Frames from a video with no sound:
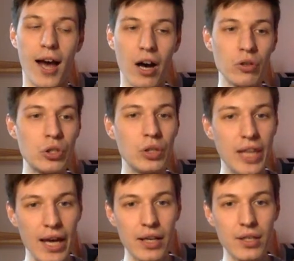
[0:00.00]
how to
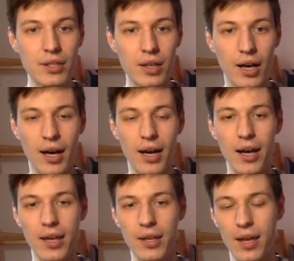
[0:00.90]
get it,
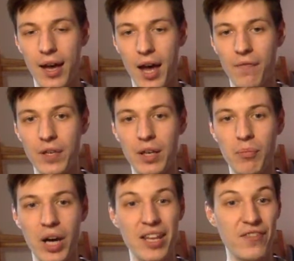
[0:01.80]
I have it in
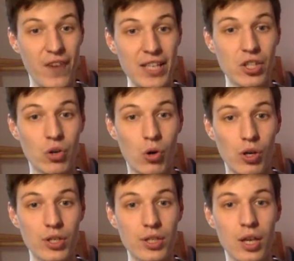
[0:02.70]
my advanced
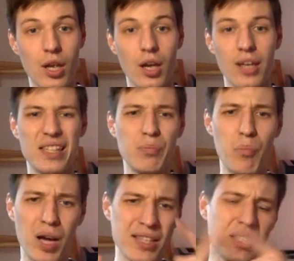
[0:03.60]
course. It's
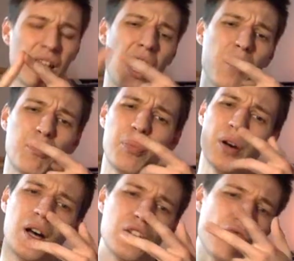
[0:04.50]
muscle up,
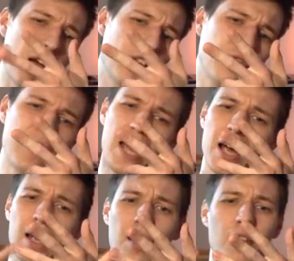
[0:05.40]
dragon
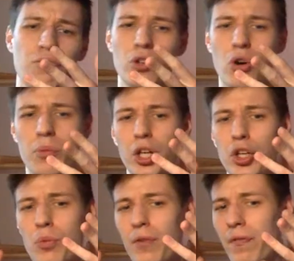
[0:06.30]
flag, normal
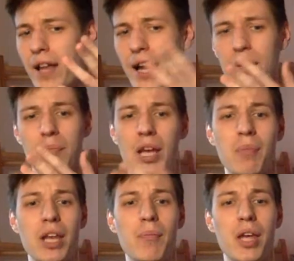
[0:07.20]
human flag,
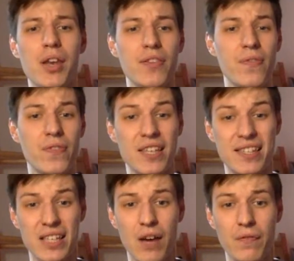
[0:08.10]
many
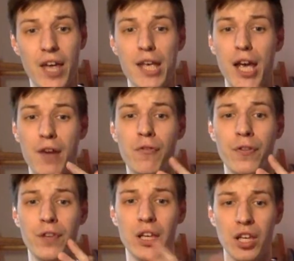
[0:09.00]
stuff,
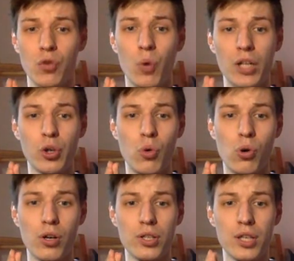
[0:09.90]
everything in one
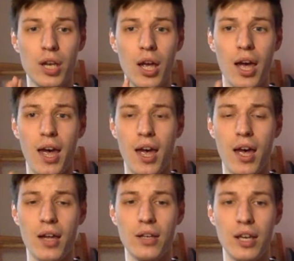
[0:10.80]
course,
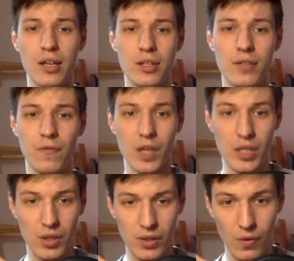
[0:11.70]
and it's
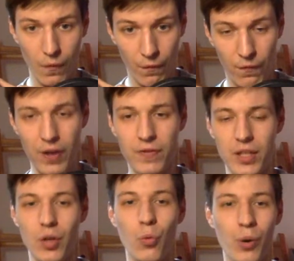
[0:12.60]
with
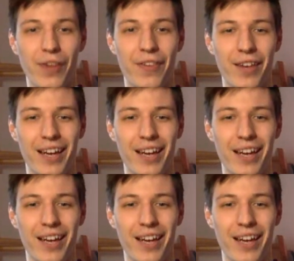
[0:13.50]
15 with.